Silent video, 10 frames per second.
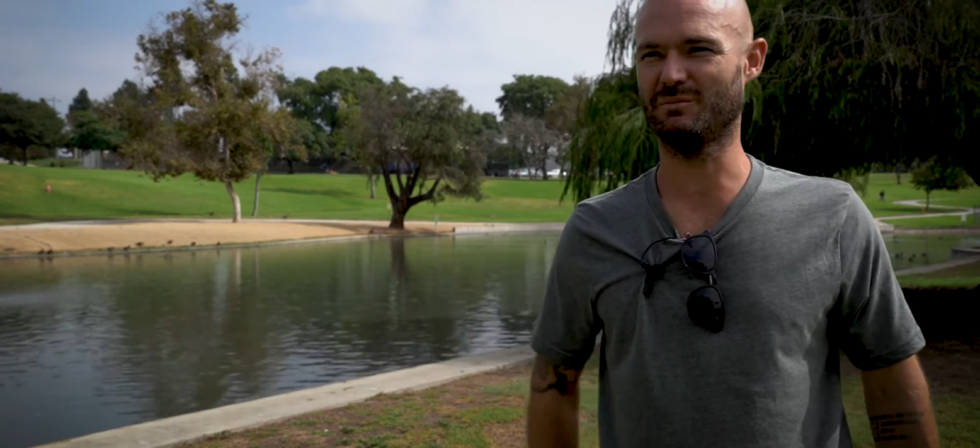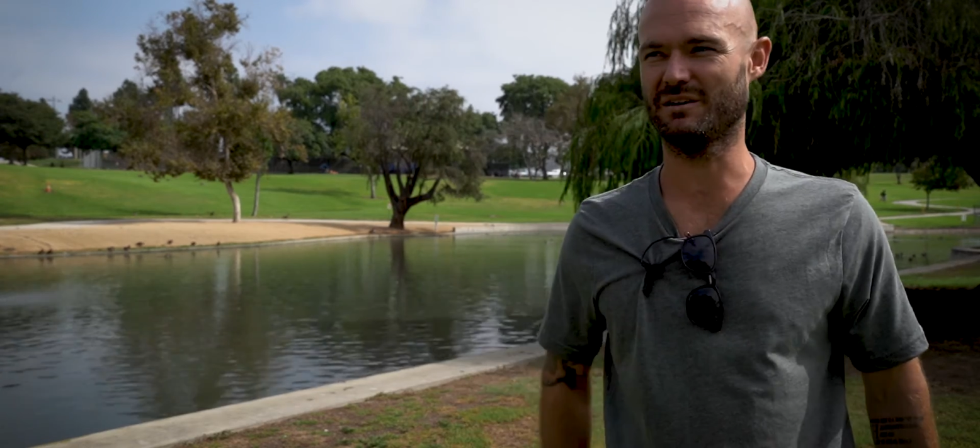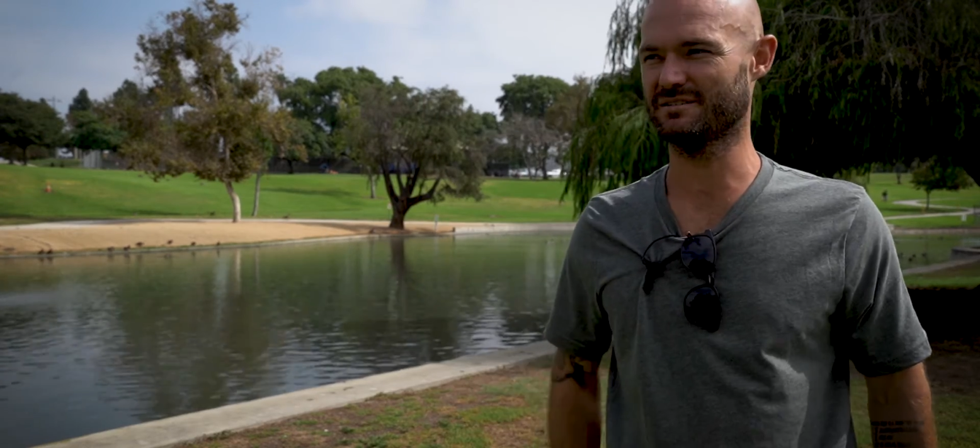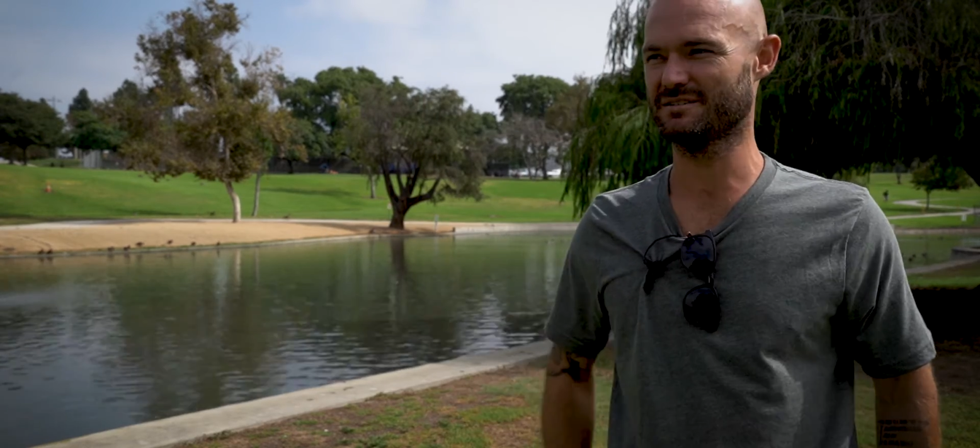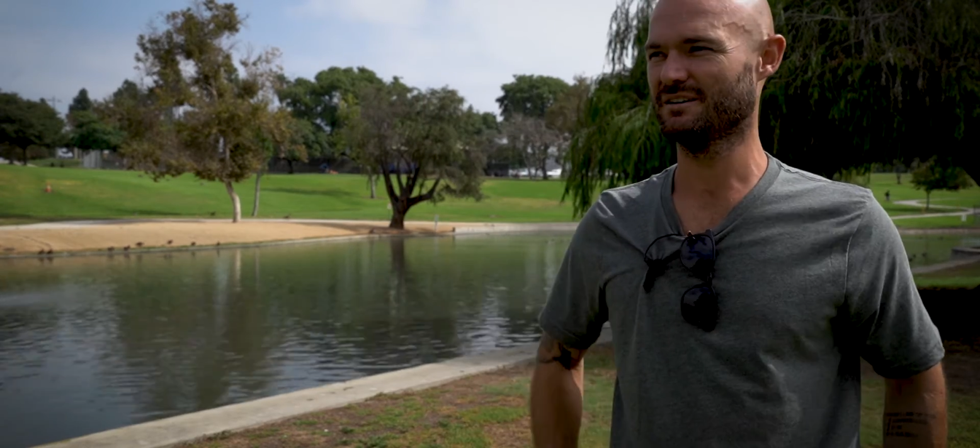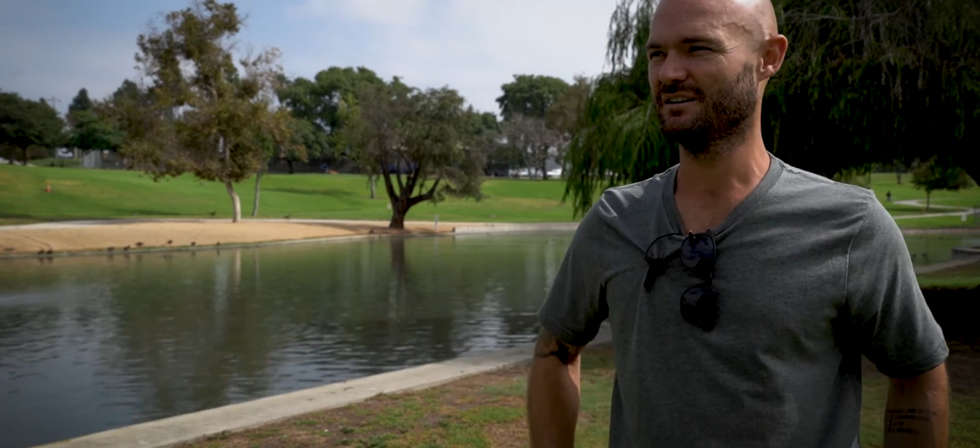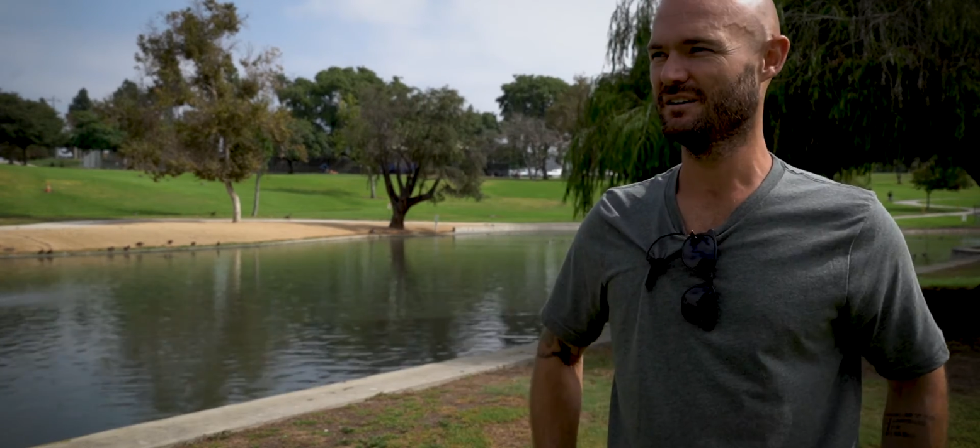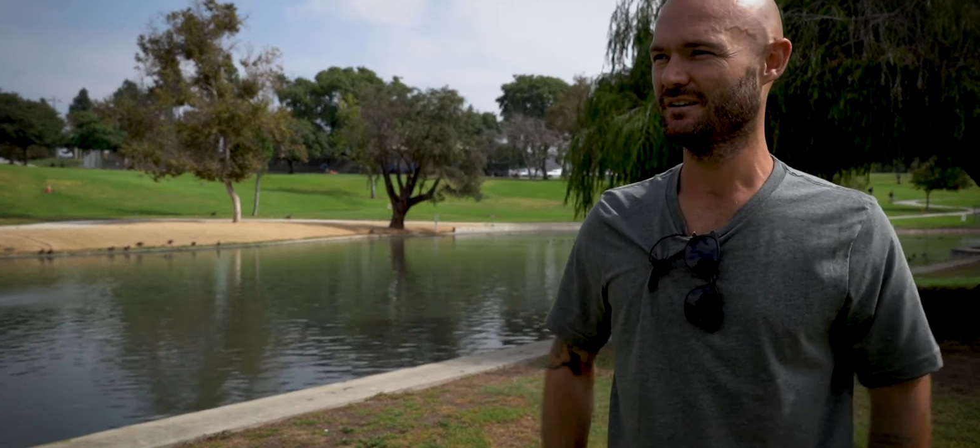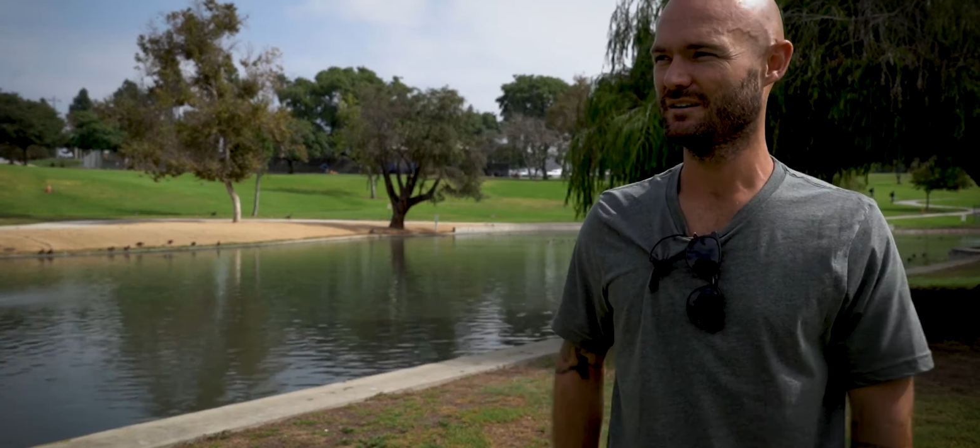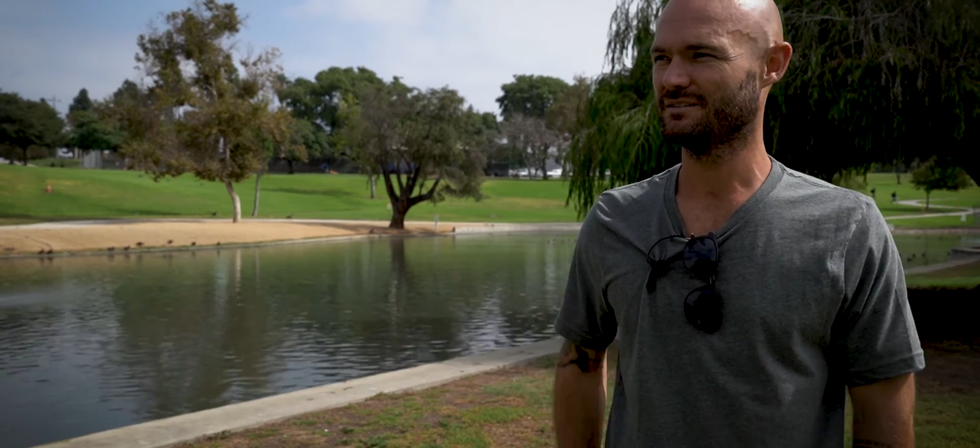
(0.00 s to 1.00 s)
because
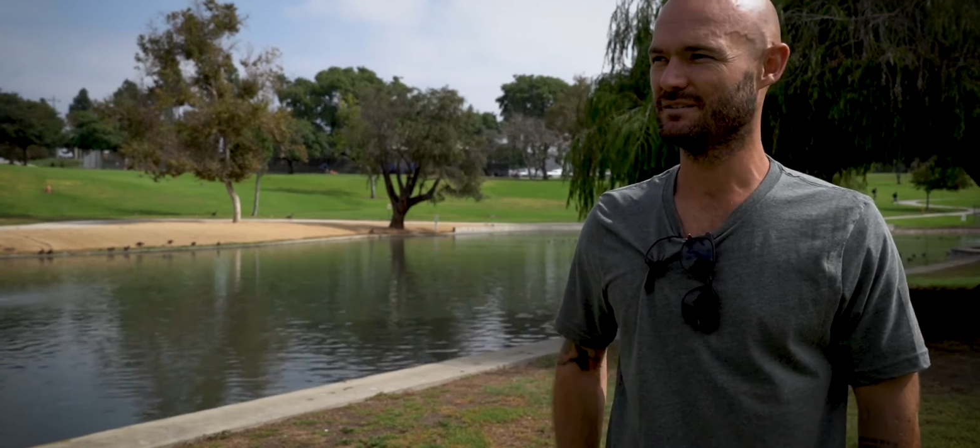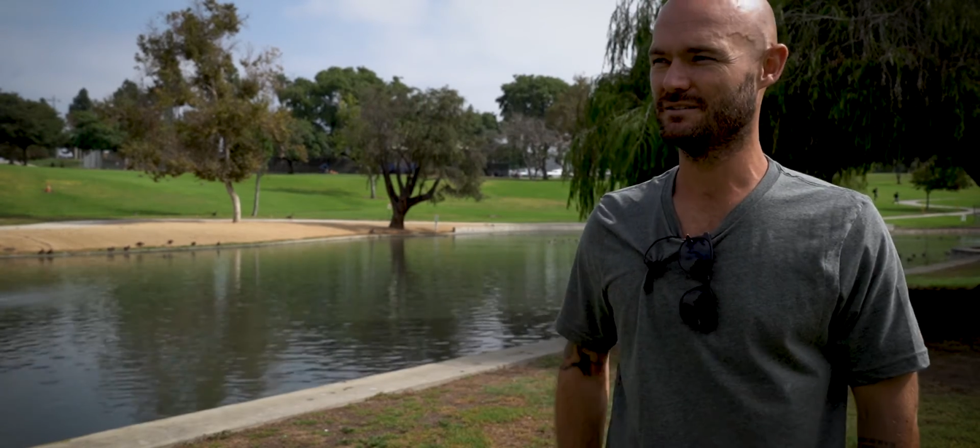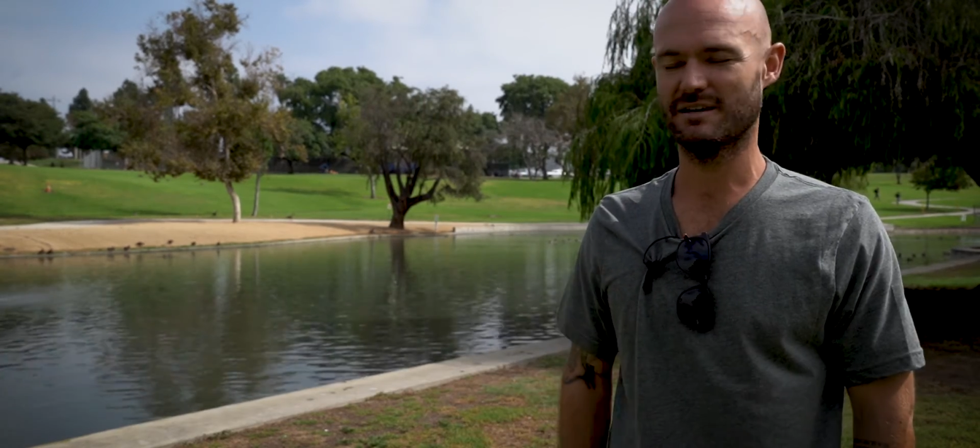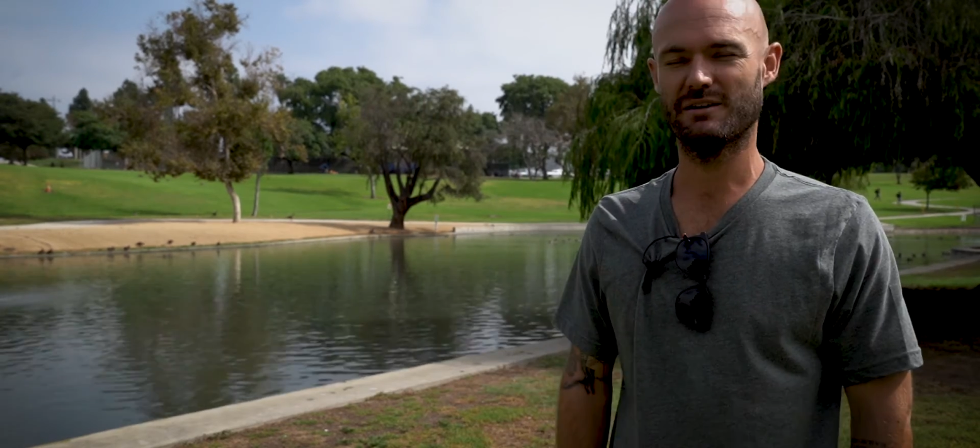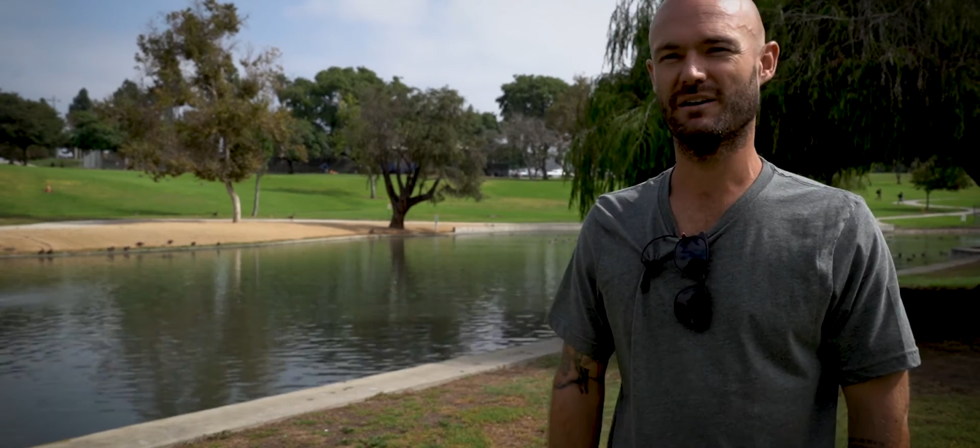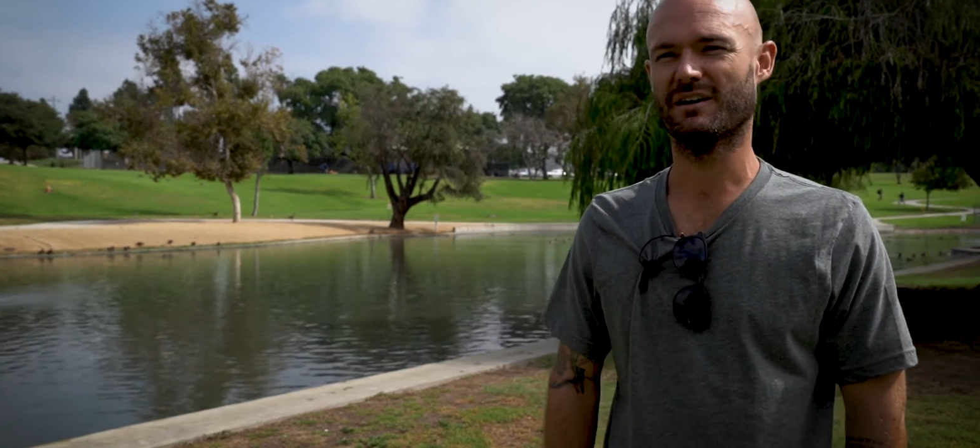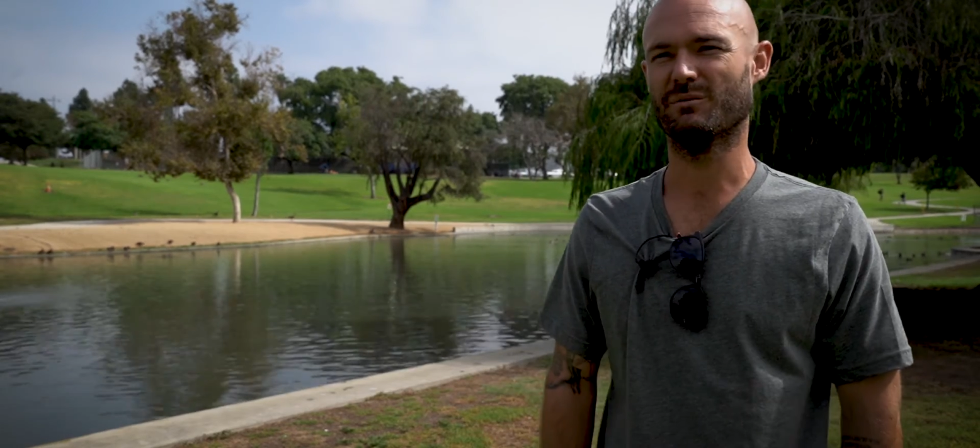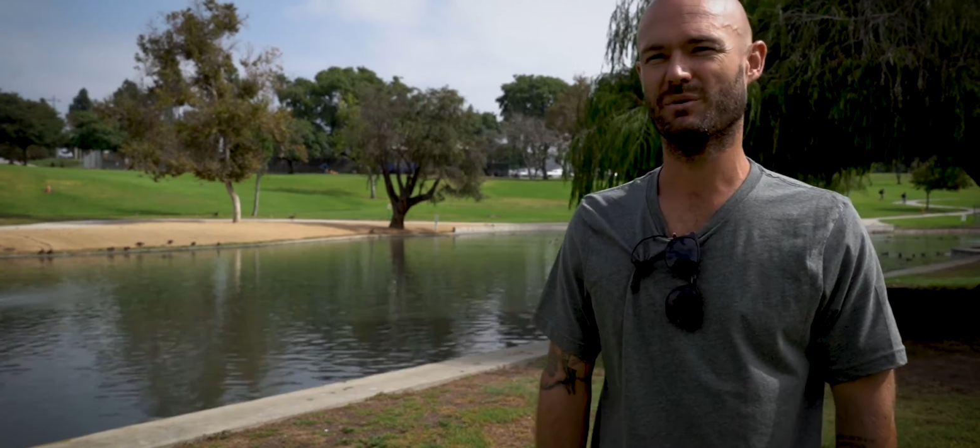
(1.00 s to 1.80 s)
it's insane right now.